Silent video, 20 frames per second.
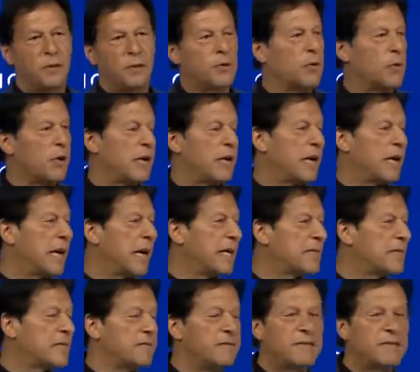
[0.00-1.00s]
Once
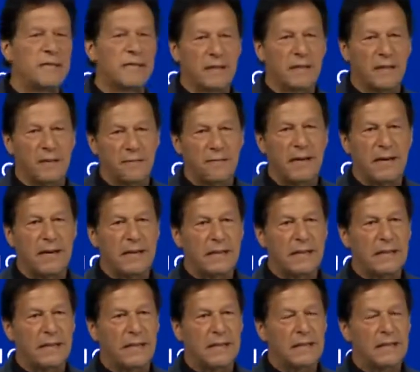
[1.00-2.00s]
that ended,
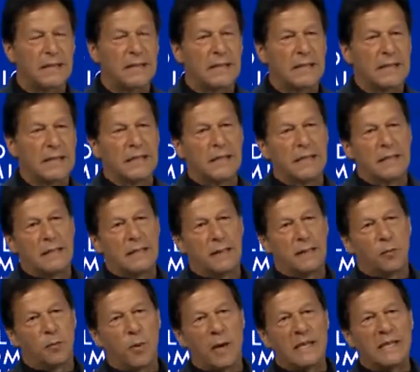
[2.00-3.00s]
once the Soviets
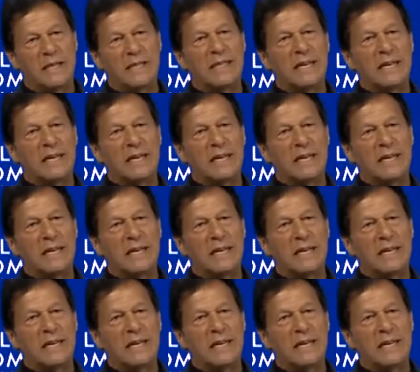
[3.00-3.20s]
left,